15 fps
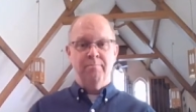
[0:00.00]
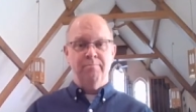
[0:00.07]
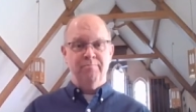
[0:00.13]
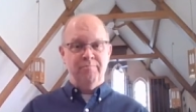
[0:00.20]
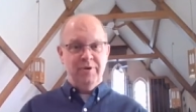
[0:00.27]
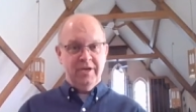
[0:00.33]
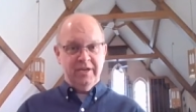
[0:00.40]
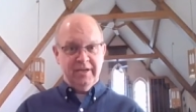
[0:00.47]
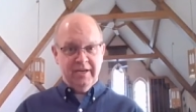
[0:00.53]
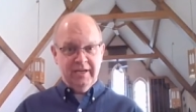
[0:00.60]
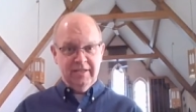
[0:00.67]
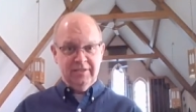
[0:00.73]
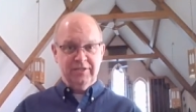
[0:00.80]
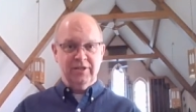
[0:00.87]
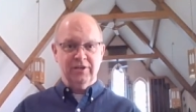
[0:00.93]

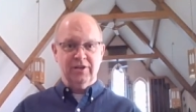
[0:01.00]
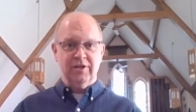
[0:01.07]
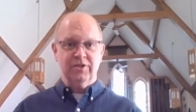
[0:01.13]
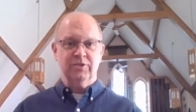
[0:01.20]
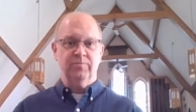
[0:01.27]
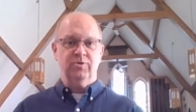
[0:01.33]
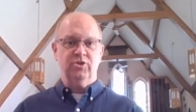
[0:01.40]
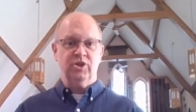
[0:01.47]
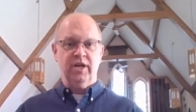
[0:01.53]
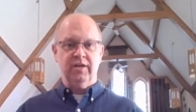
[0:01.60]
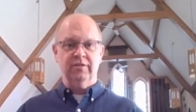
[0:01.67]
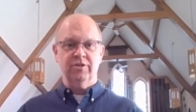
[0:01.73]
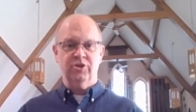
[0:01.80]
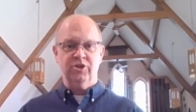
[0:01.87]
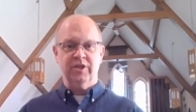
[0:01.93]
because there are some
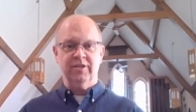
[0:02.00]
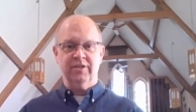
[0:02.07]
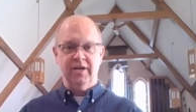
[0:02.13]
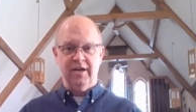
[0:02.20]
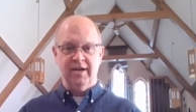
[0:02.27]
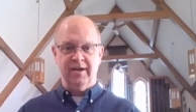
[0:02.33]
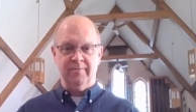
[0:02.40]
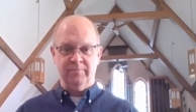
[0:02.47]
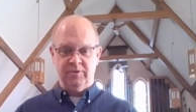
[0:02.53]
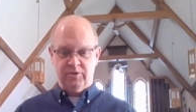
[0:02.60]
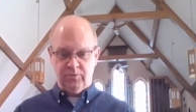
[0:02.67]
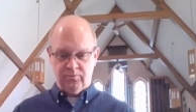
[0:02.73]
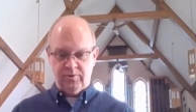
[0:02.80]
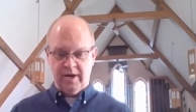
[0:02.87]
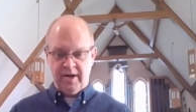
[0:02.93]
challenging times
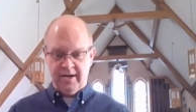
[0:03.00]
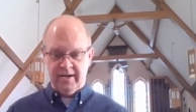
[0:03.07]
right